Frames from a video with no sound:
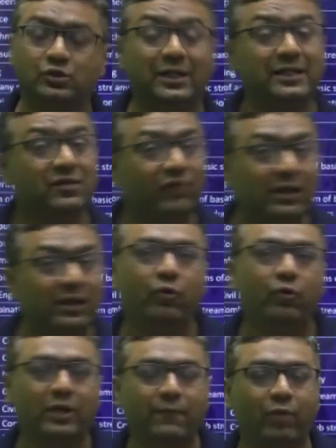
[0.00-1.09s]
So that is a very
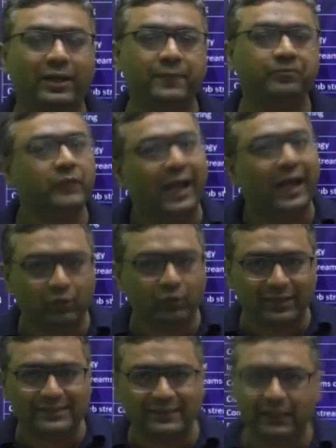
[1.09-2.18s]
important point. And you can